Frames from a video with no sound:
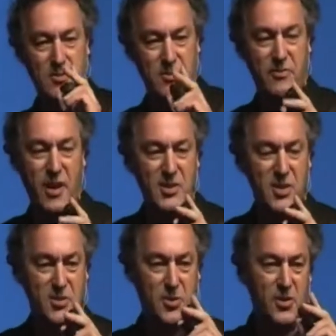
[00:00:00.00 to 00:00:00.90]
those
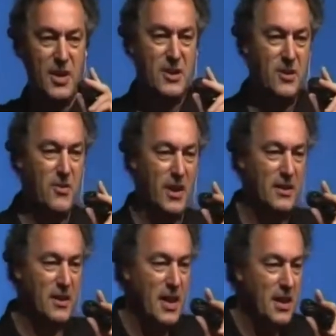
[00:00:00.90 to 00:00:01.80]
devices to connect to the
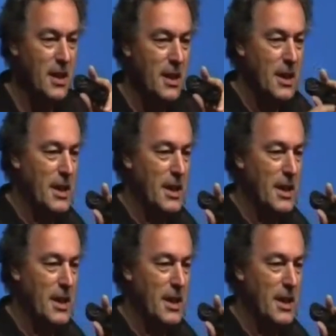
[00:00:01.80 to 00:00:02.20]
internet,